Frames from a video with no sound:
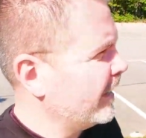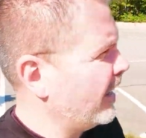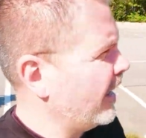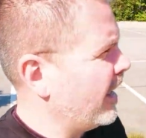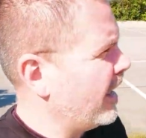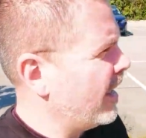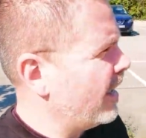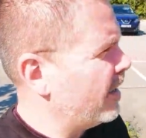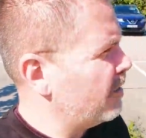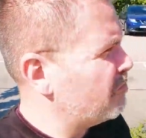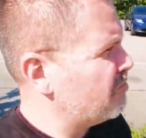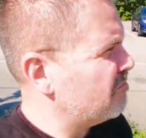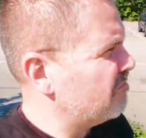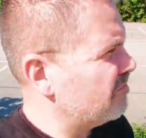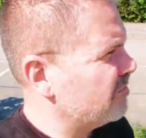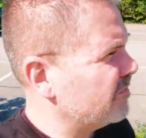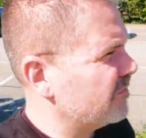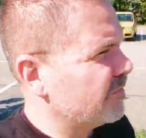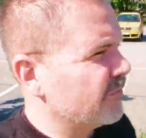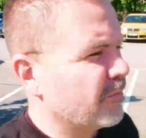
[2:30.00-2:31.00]

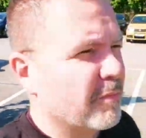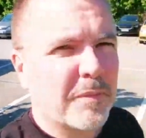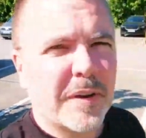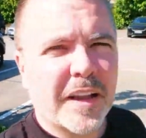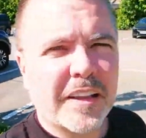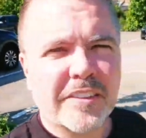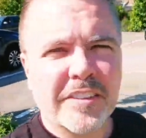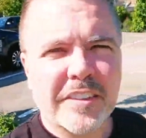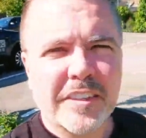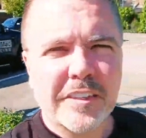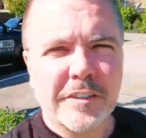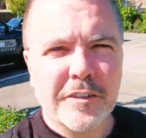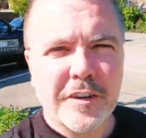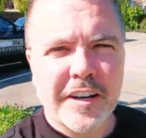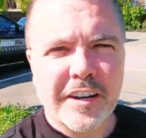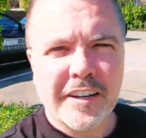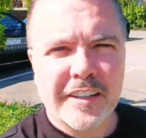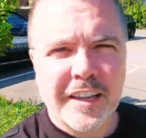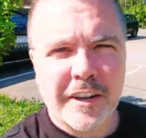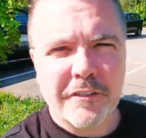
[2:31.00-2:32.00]
About
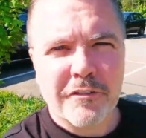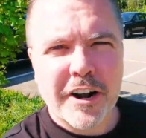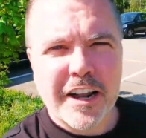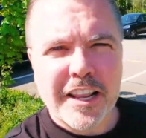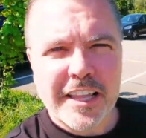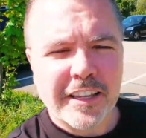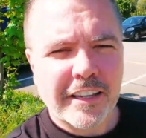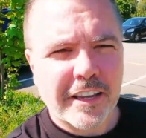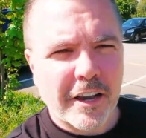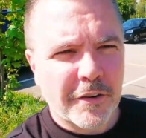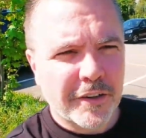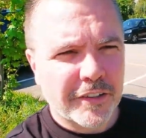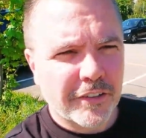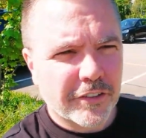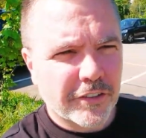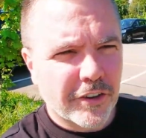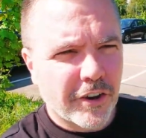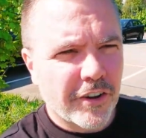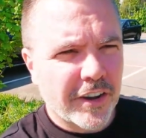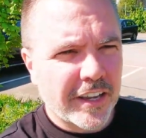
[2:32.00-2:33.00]
to get ready and go
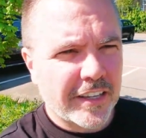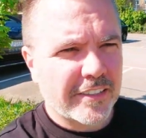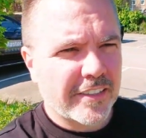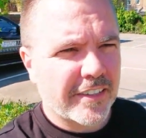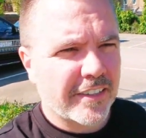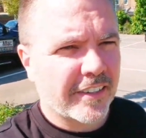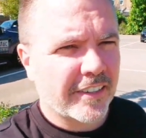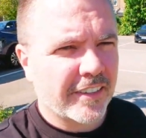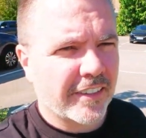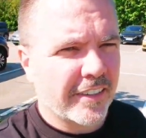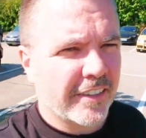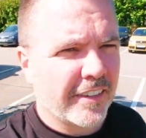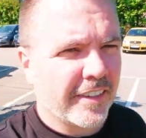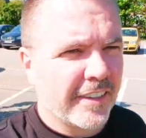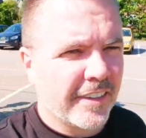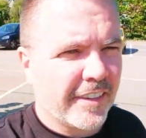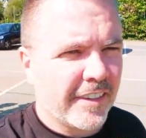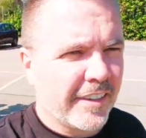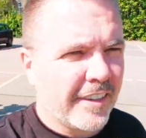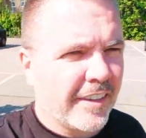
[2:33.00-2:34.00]
inside
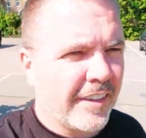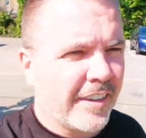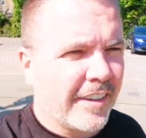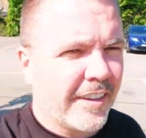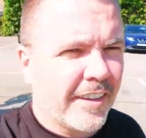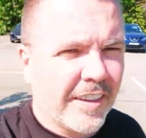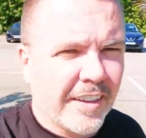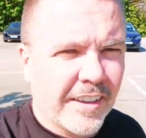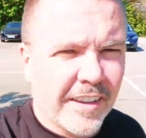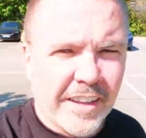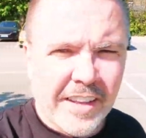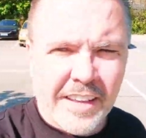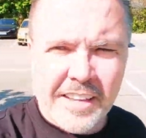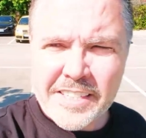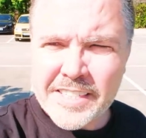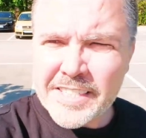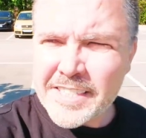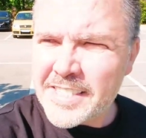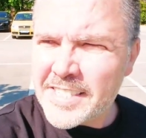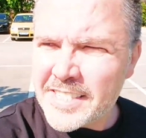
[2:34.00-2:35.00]

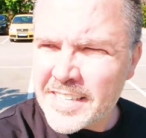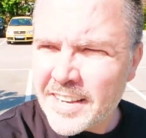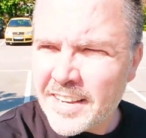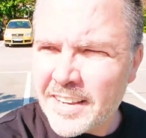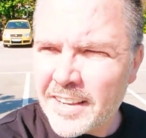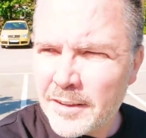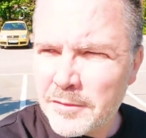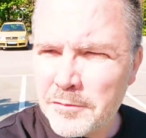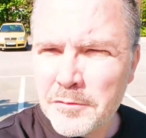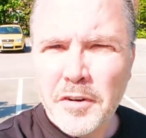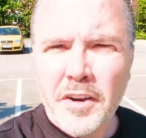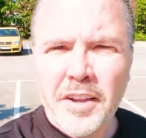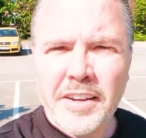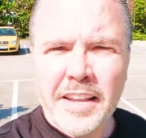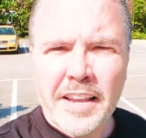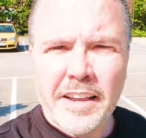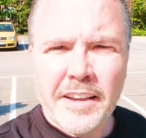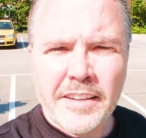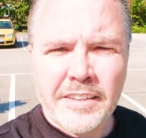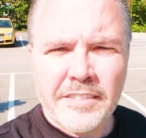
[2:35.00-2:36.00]
and find
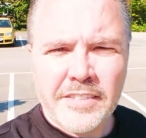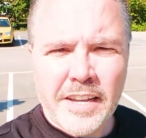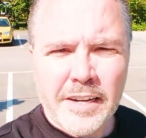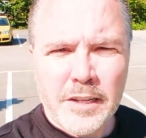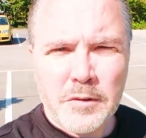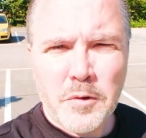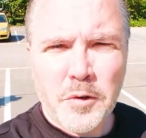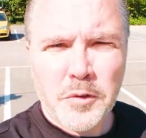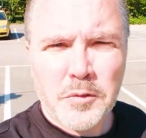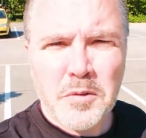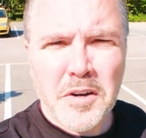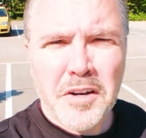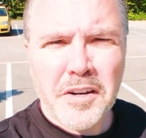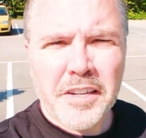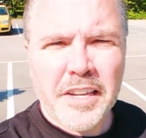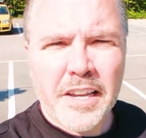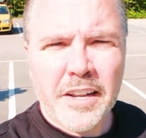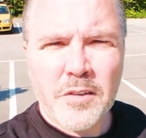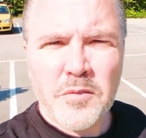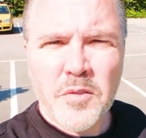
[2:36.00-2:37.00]
out exactly what's
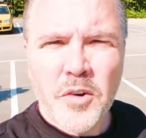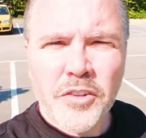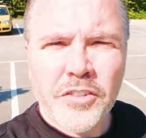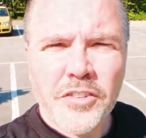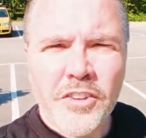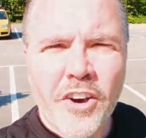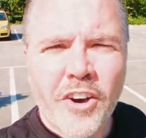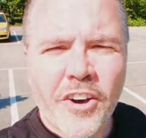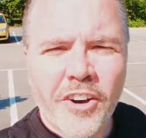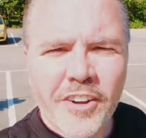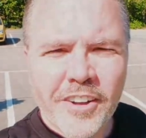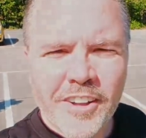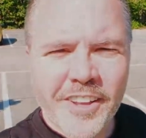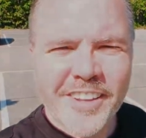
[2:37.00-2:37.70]
working and what's not.